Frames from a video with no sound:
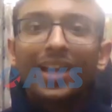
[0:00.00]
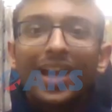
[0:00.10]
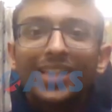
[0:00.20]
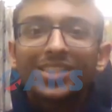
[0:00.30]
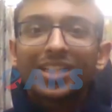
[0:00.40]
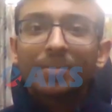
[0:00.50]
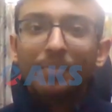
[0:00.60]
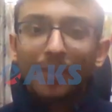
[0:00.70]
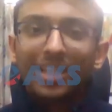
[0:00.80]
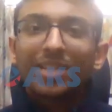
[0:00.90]
Bhopal has
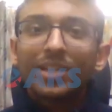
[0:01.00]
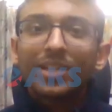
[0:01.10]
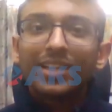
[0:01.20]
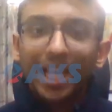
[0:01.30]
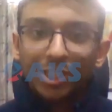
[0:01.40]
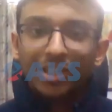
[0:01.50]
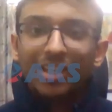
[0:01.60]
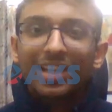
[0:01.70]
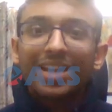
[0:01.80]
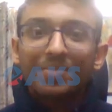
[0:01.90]
multiple
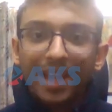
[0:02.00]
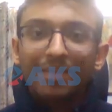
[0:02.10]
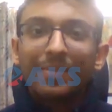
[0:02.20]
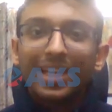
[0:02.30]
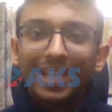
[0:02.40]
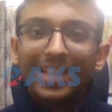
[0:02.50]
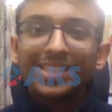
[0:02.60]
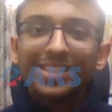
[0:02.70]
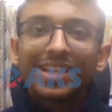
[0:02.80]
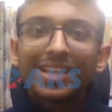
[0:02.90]
natural and man-made
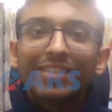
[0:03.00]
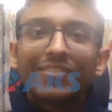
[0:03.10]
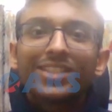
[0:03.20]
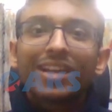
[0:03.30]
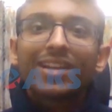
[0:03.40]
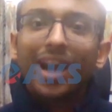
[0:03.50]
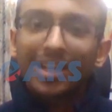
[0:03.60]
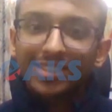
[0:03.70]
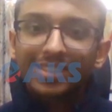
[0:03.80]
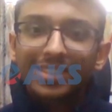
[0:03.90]
lakes, which are
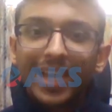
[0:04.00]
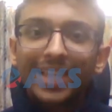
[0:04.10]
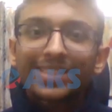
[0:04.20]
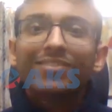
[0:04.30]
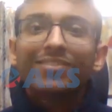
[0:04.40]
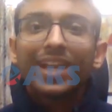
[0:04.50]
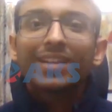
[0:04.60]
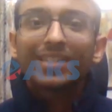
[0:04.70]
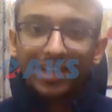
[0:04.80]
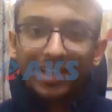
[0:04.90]
large in size and
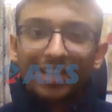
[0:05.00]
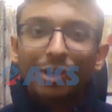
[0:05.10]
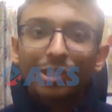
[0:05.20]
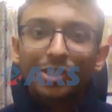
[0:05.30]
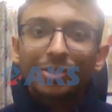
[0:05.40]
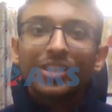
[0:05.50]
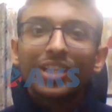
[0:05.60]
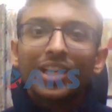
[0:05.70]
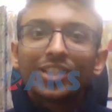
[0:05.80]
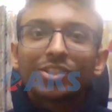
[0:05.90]
very attractive also.